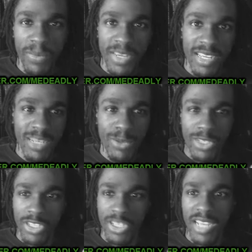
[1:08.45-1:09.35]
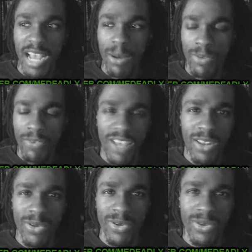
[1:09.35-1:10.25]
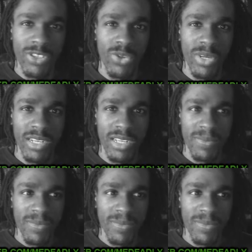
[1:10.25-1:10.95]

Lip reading: Because it was a chick I was following on Twitter,